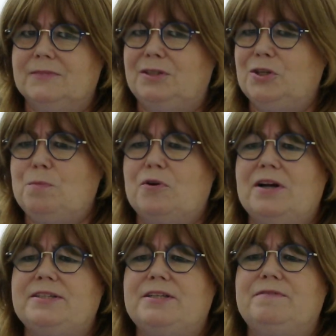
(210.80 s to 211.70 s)
No
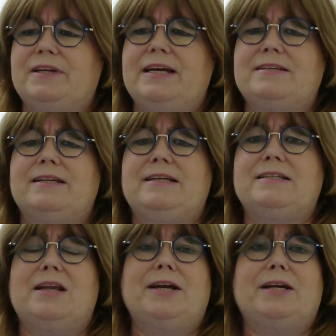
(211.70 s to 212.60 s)
prizes for guessing
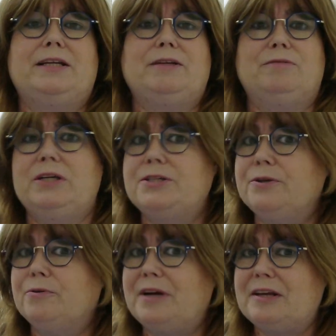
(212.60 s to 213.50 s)
his likely
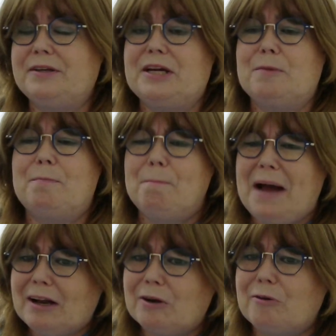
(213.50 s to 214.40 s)
religion or ethnic
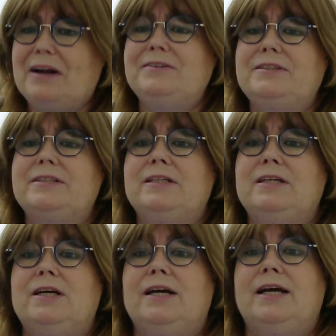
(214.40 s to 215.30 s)
background,
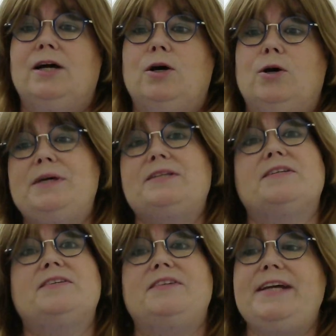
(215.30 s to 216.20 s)
who is
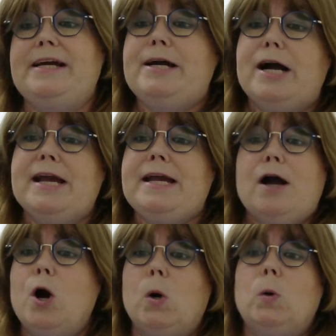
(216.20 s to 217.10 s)
the
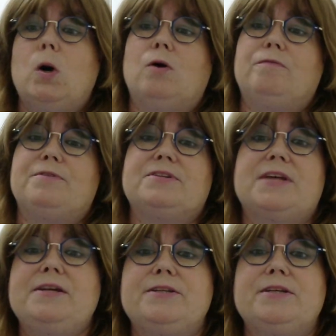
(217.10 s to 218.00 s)
CEO of the
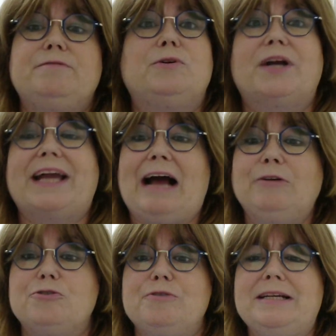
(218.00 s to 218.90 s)
Centre for
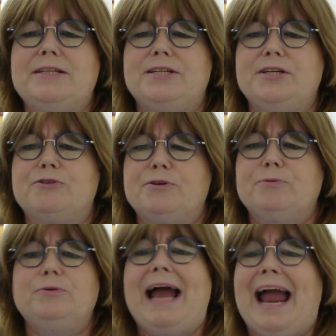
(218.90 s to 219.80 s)
Countering
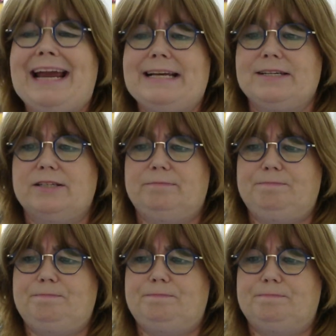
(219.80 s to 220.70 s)
Digital Hate.
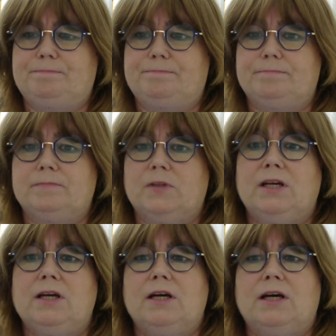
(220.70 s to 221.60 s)

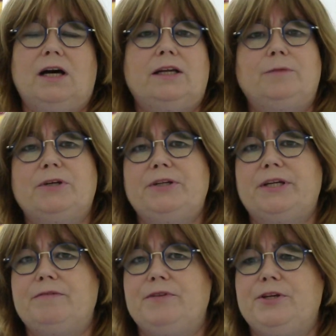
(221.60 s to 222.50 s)
And I'm going to
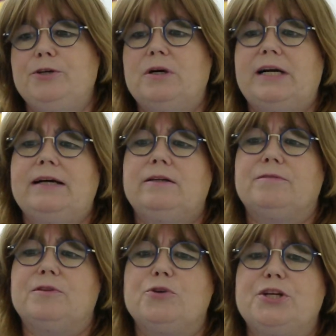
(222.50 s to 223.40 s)
give the URL
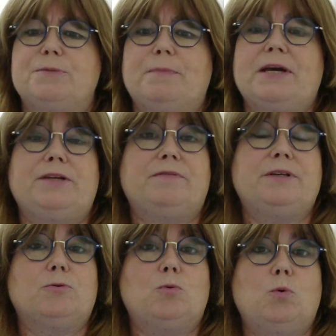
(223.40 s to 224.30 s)
of the British page for
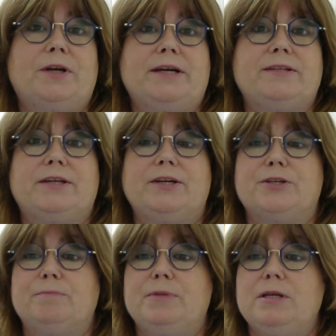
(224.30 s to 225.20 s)
this
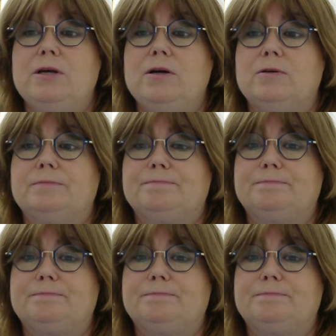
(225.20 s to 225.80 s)
organisation below.